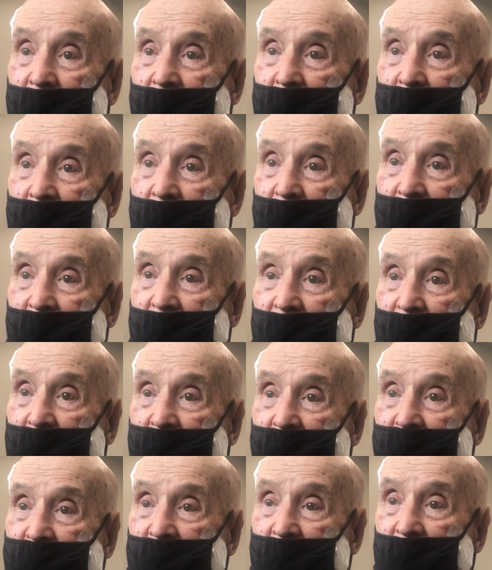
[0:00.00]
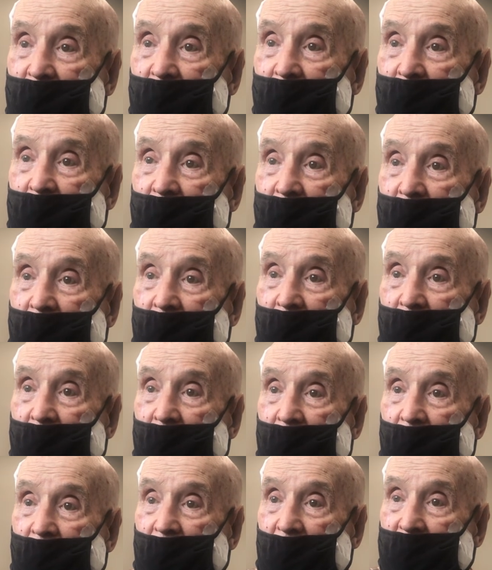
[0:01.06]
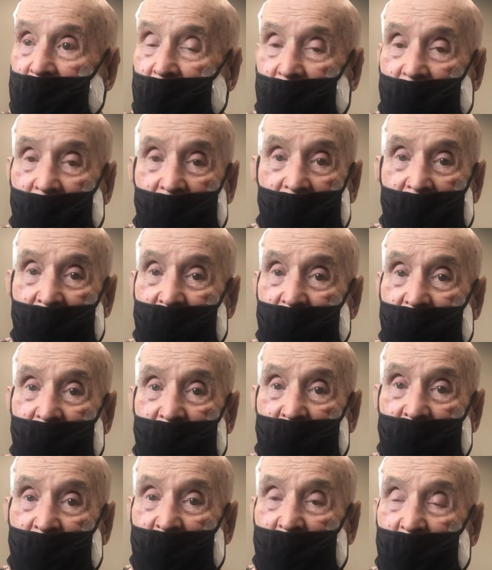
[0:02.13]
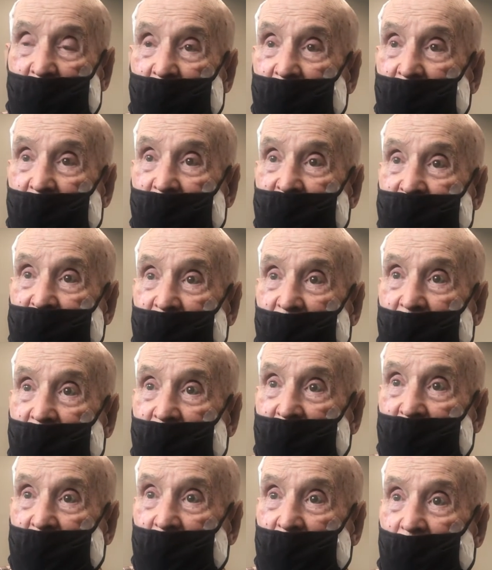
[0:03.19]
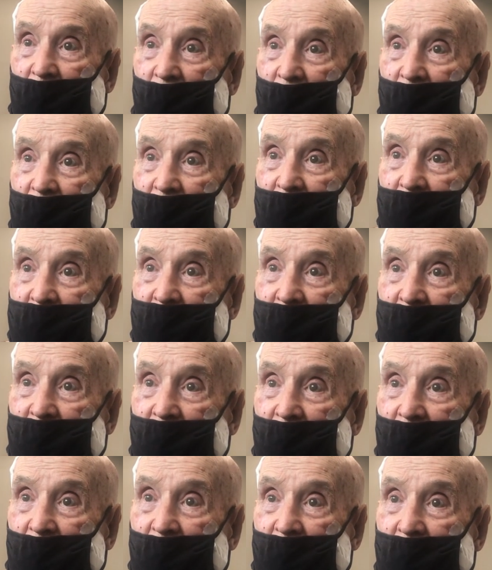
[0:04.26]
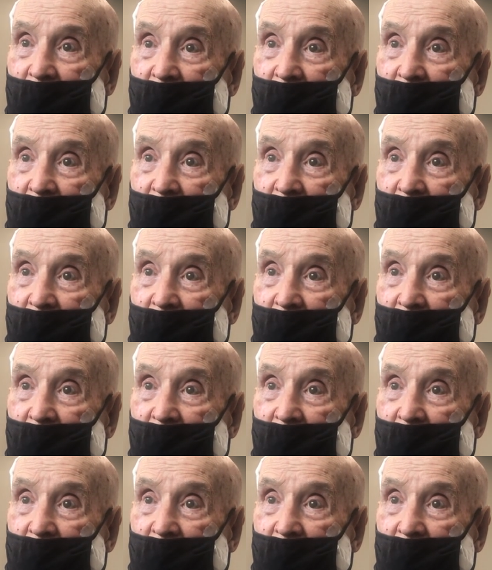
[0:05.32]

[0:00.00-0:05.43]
But that was I don't ever remember being scared of all that went on.